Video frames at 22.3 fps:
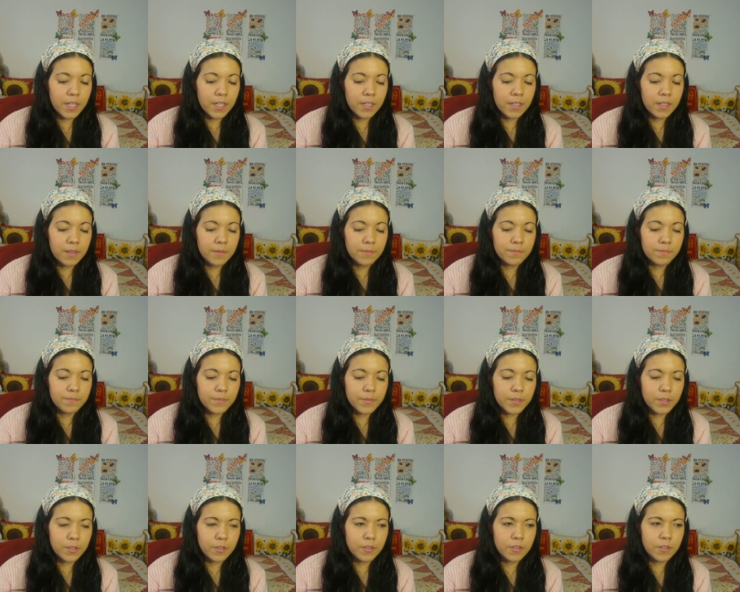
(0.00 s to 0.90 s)
Uh,
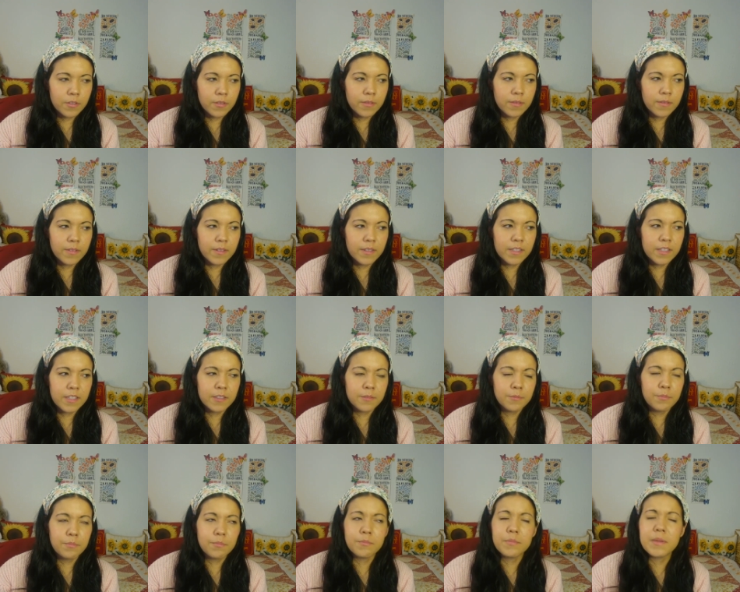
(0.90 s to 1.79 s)
or
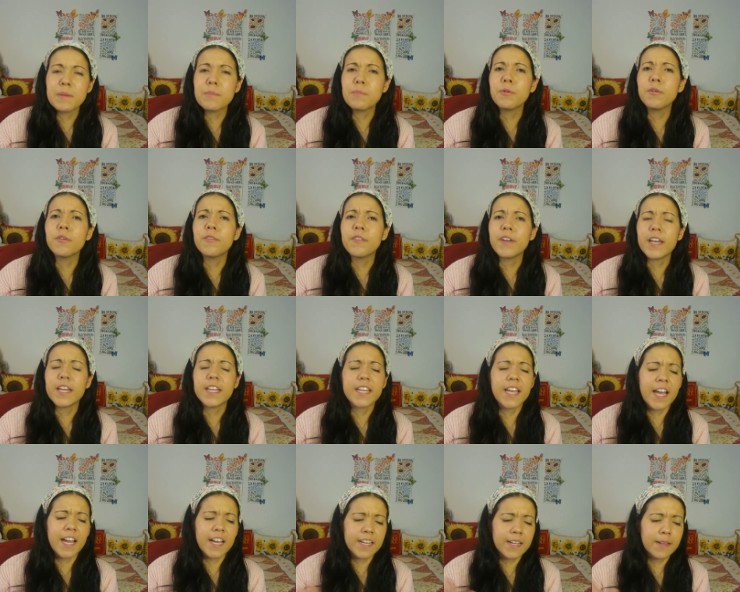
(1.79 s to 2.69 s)
the people of
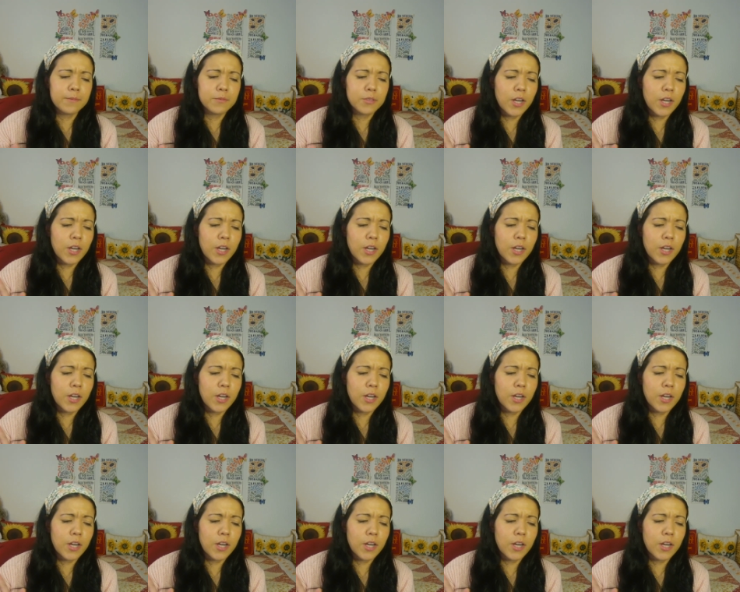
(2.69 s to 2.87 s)
Agag.